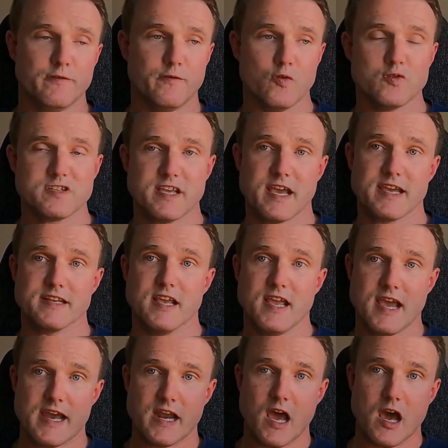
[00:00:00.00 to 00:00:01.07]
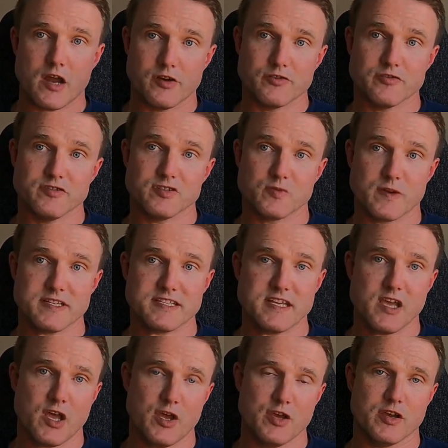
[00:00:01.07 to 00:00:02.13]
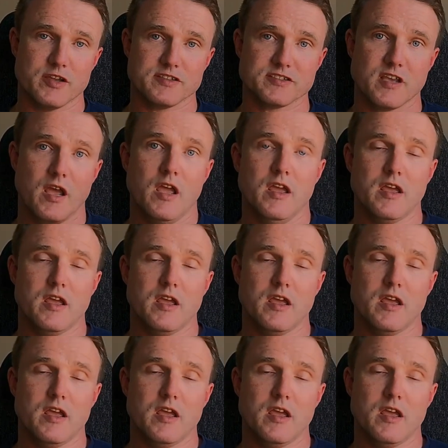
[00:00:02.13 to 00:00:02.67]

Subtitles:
48 and 120Hz.